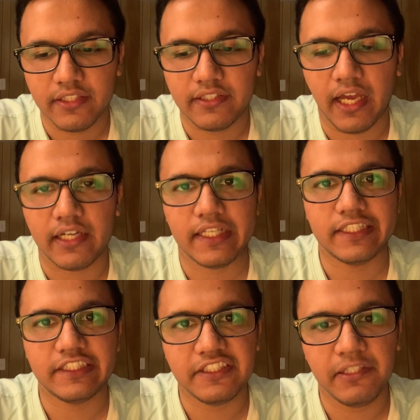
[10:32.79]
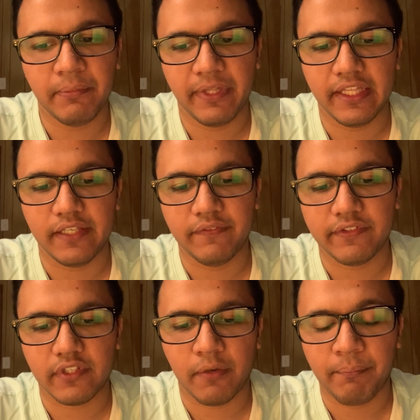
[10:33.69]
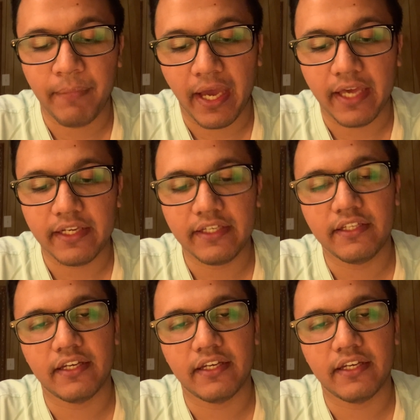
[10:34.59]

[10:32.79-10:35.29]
that she believes a married